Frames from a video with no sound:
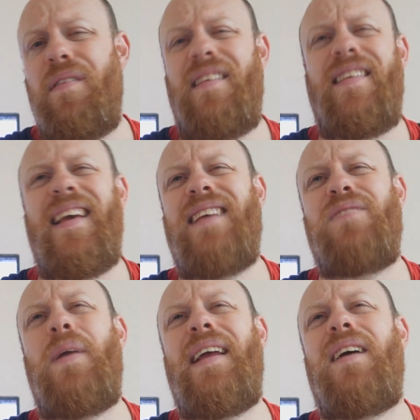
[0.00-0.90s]
the thing
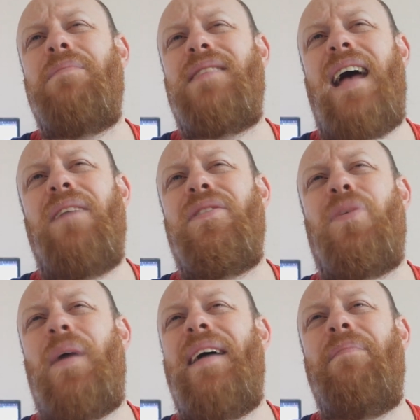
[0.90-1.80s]
is, when it comes down
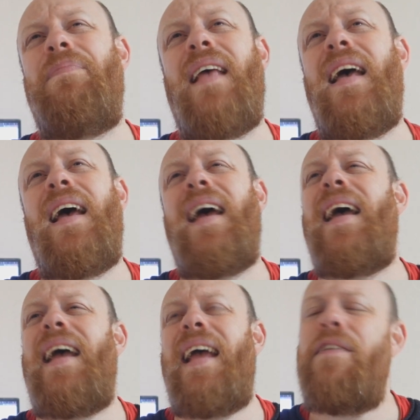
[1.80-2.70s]
to it,
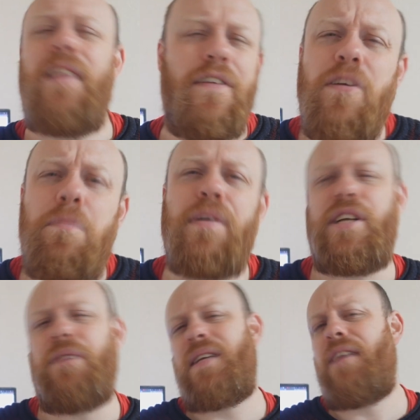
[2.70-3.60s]
even if you're
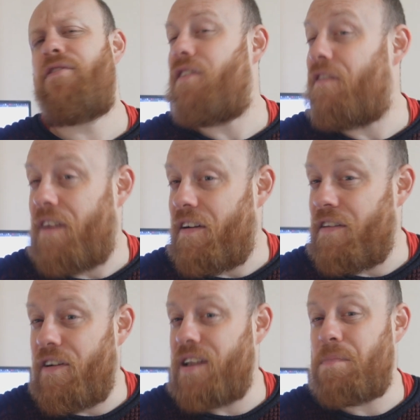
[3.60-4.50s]
producing for a very,
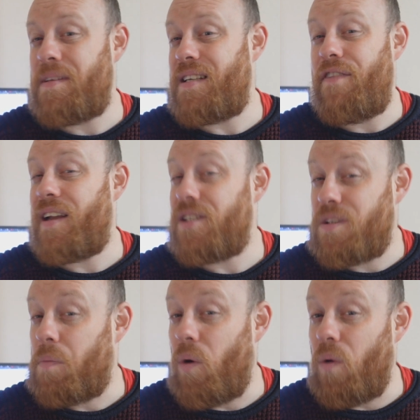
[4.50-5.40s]
very specific and
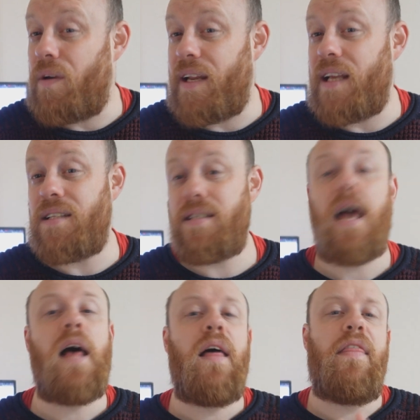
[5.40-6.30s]
small audience,
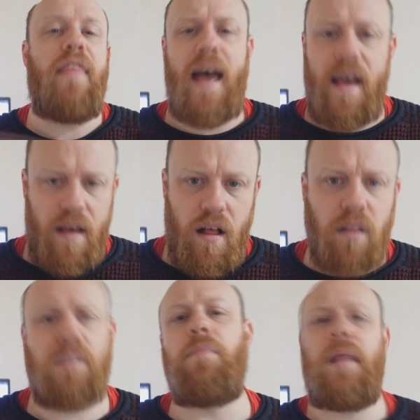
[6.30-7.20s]
that
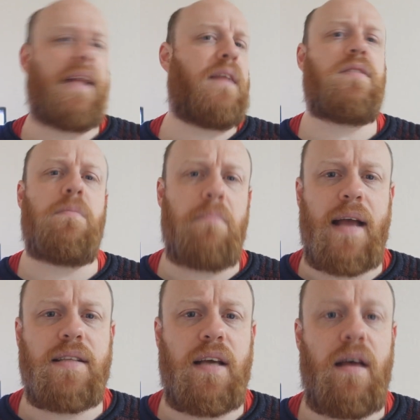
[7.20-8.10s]
ultimately doesn't
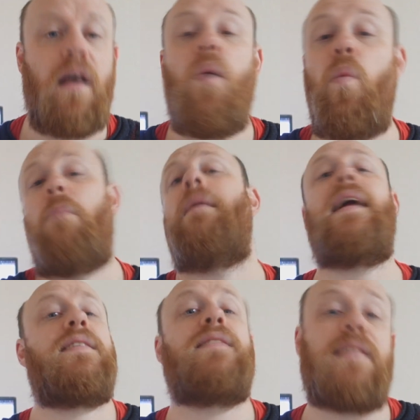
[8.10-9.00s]
matter. What
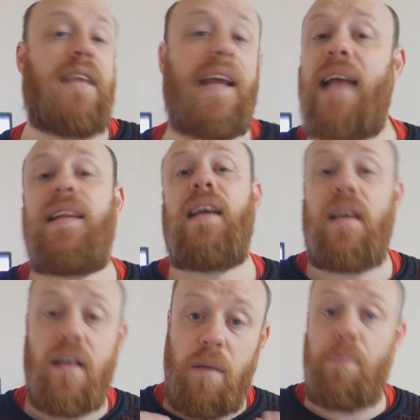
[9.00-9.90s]
matters is you're
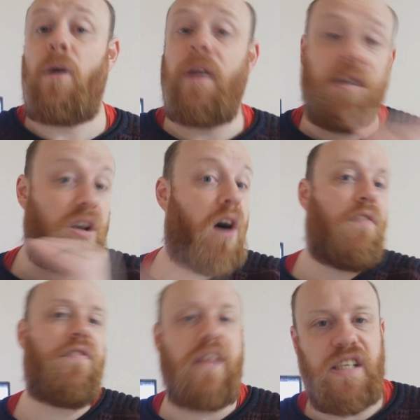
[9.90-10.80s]
getting your products
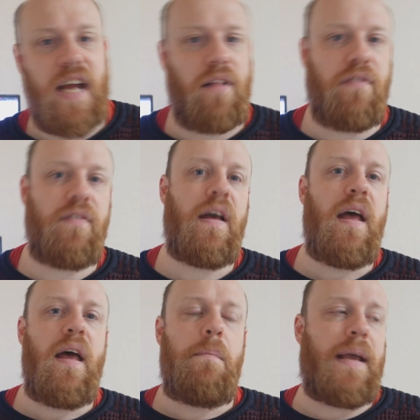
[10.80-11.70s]
off the shelf,
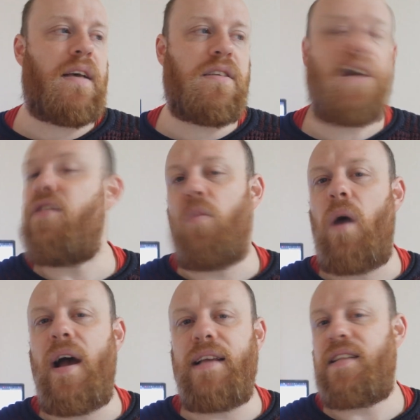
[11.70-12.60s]
because
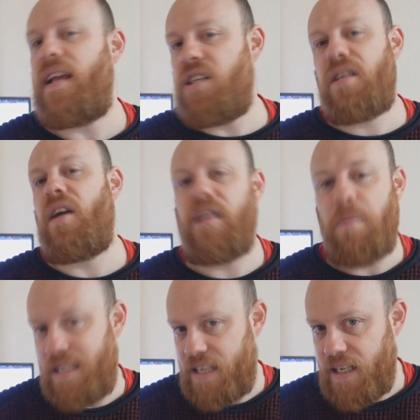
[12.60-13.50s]
otherwise they're just going to
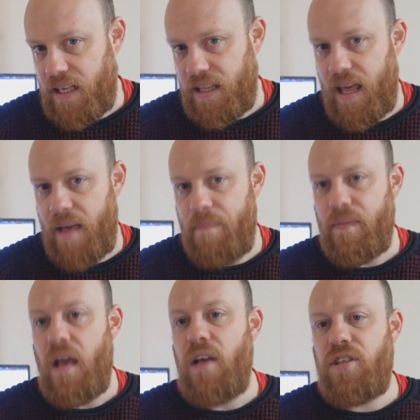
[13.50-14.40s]
be sitting there.
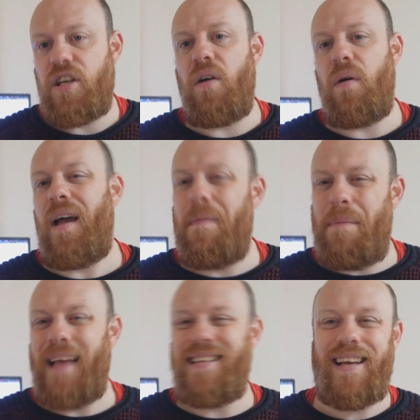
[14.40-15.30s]
So
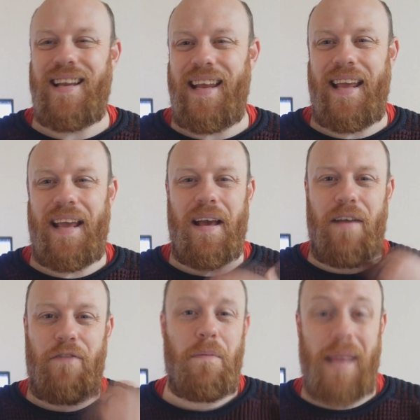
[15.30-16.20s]
basically,
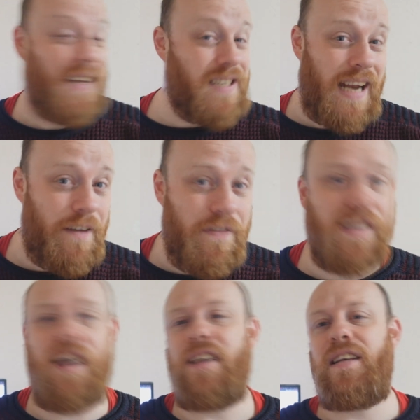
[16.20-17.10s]
for me as an
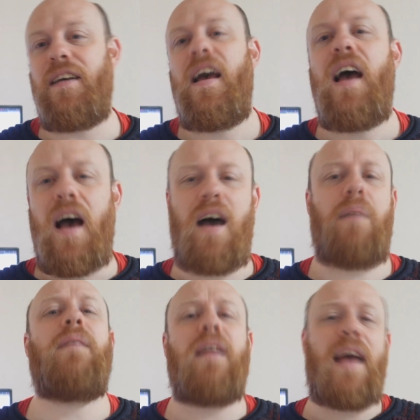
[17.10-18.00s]
advertiser,
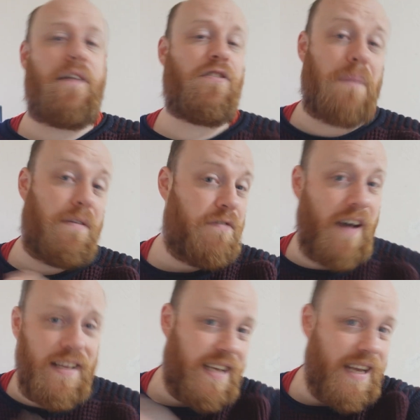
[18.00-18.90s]
I'm going to have to be
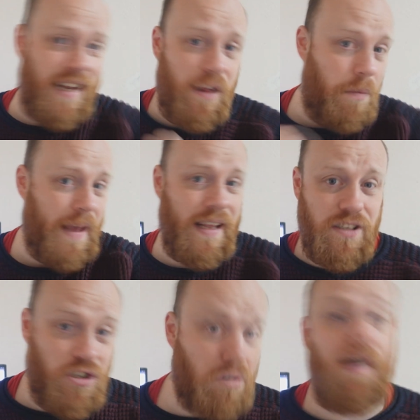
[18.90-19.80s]
fighting a little bit
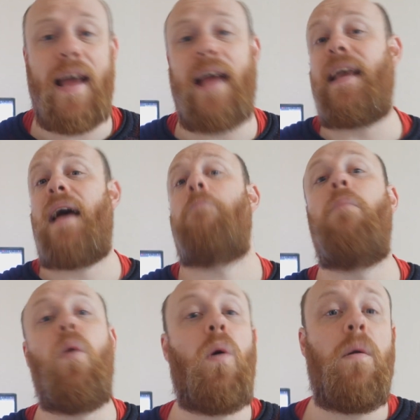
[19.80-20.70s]
to try and get
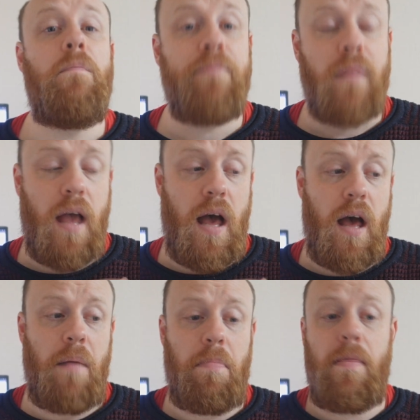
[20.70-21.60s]
more
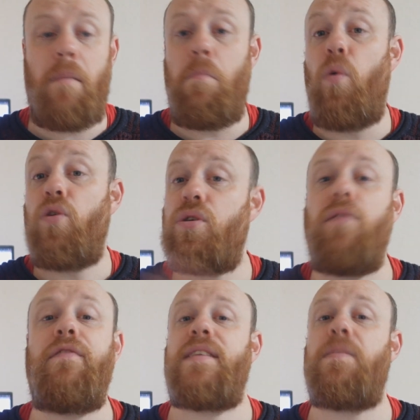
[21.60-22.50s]

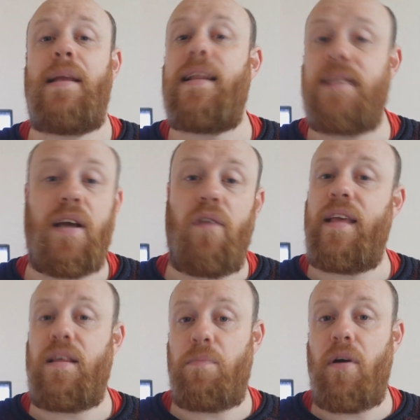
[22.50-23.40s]
sort of visibility on
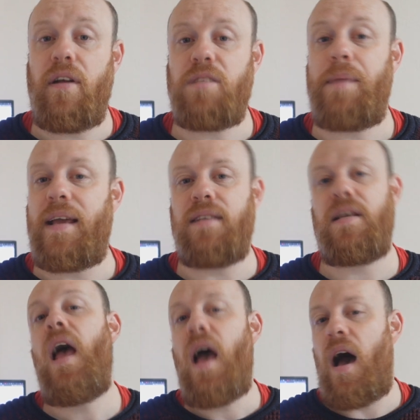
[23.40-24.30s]
these products, because
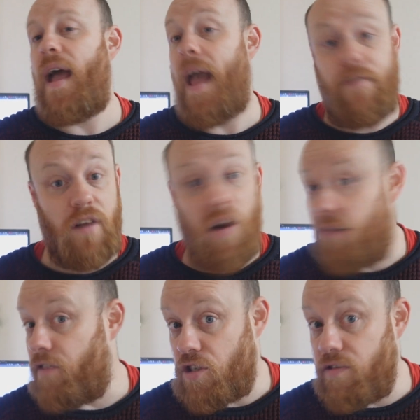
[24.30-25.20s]
I have a lot
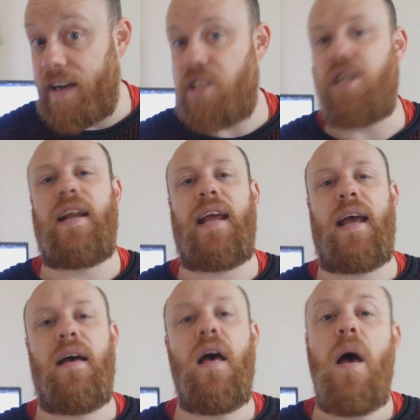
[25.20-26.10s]
of restriction here.